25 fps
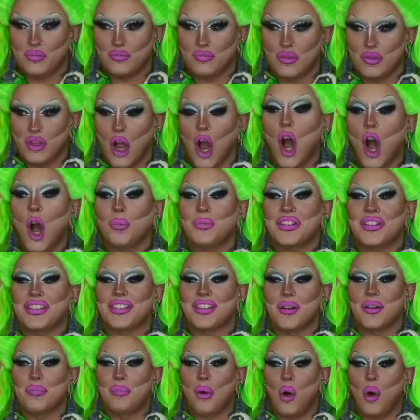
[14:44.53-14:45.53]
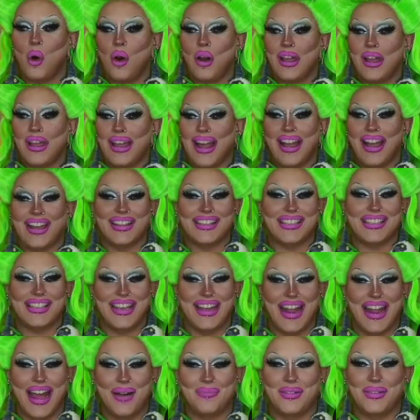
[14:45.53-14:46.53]
Oh, this is our boy! I can see
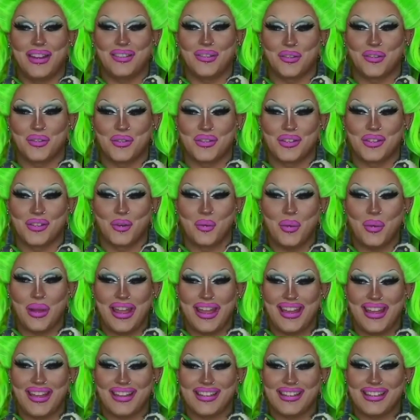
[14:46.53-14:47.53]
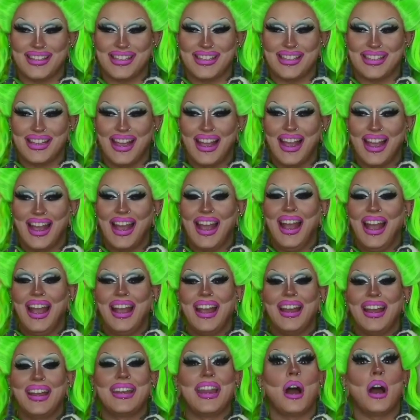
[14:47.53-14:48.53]
it happening. Look at those little wings!
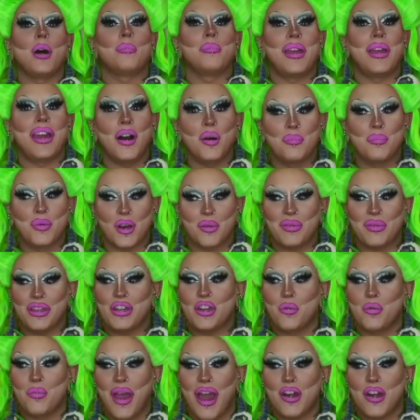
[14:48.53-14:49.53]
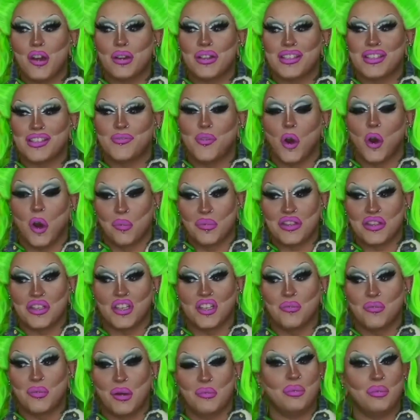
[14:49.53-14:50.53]
Now, male Burmy, no matter its form, this
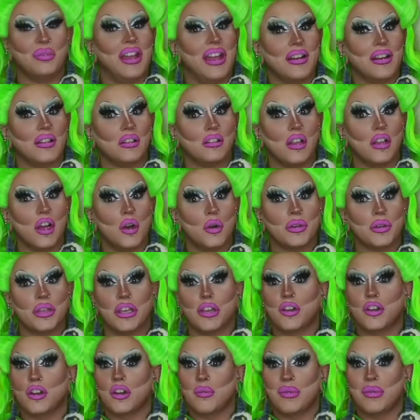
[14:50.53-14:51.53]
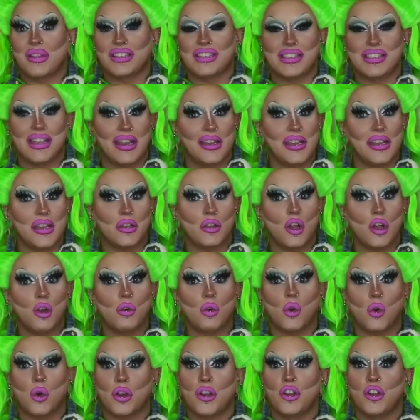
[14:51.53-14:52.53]
could have been Plant Cloak, it could have been Sandy
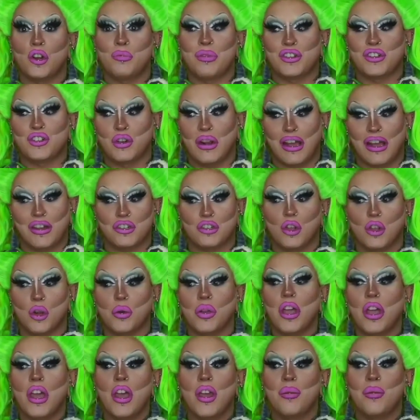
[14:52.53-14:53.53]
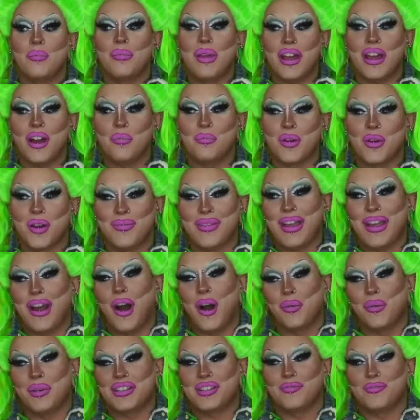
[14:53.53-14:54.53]
Cloak, or it could have been Trash Cloak. Male Burmy
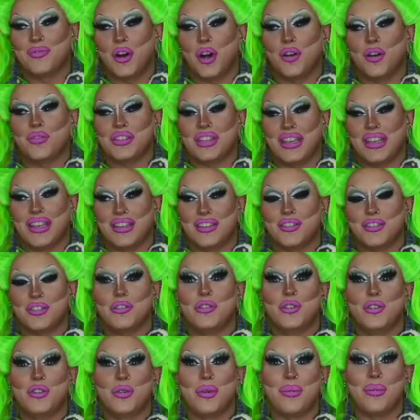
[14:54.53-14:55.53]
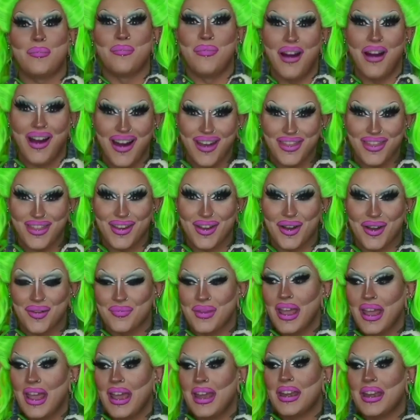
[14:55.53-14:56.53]
always evolves into
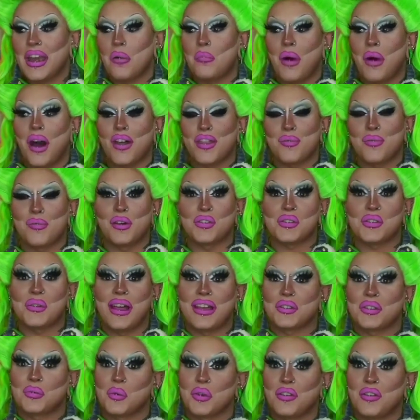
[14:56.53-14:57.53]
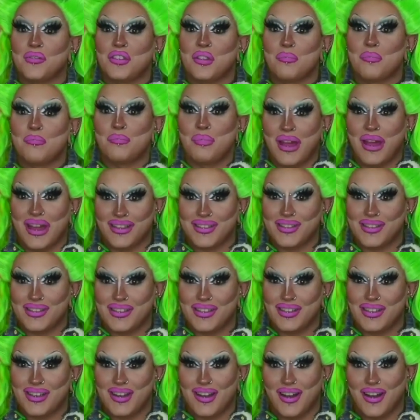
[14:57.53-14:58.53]
Motham. Now, Motham also has one of the
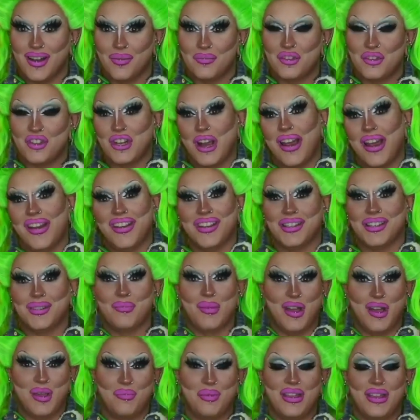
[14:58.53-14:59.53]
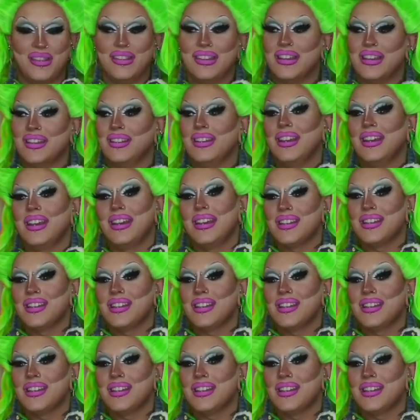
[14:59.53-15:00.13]
best shinies in my opinion.